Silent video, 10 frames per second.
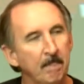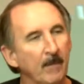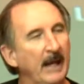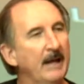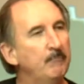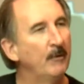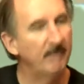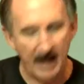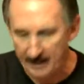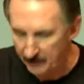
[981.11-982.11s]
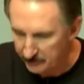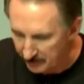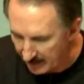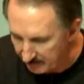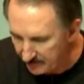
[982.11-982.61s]
can provide a
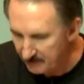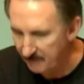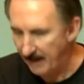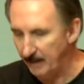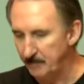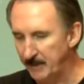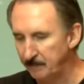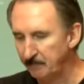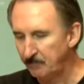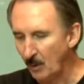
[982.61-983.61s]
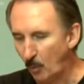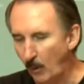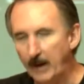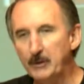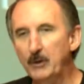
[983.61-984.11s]
safe environment
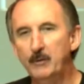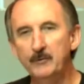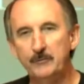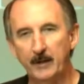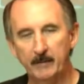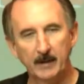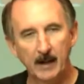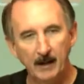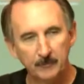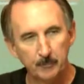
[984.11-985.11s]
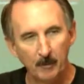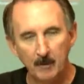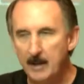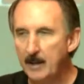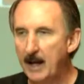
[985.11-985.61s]
where you can share the gospel.
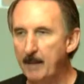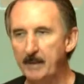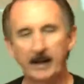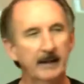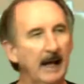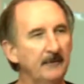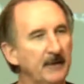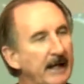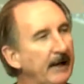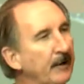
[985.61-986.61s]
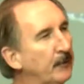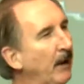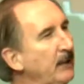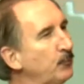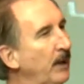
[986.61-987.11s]
I mean, guys, here at
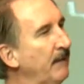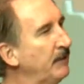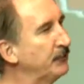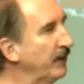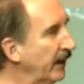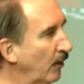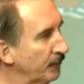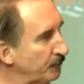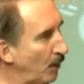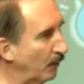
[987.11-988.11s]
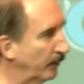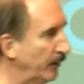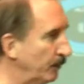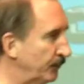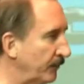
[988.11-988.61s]
Grace, we have this thing called small
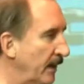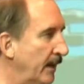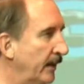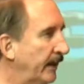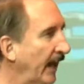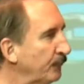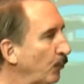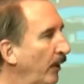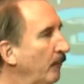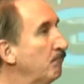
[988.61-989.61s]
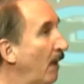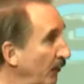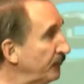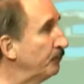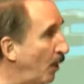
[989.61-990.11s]
groups. Guess where
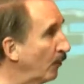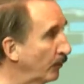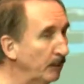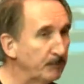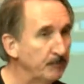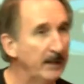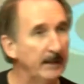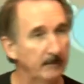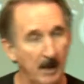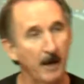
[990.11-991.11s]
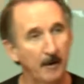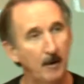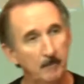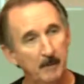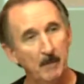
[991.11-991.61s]
most small groups meet? Not all,
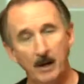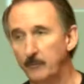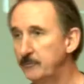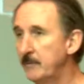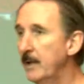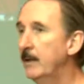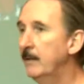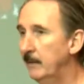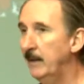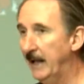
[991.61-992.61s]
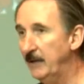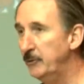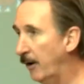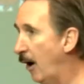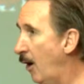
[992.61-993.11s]
but most. In
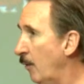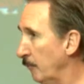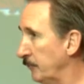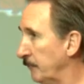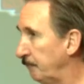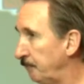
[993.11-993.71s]
your homes.